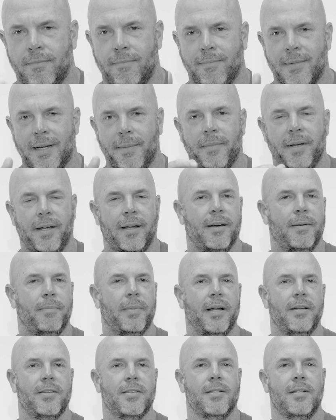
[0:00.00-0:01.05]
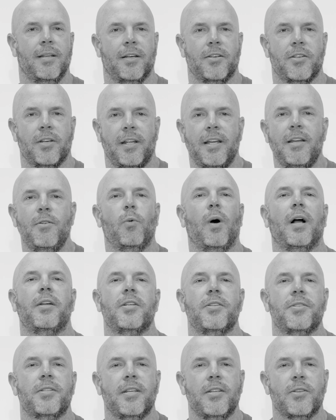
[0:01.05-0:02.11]
My man pays attention. He
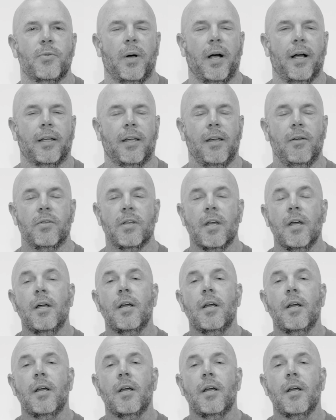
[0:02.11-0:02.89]
watches these YQs.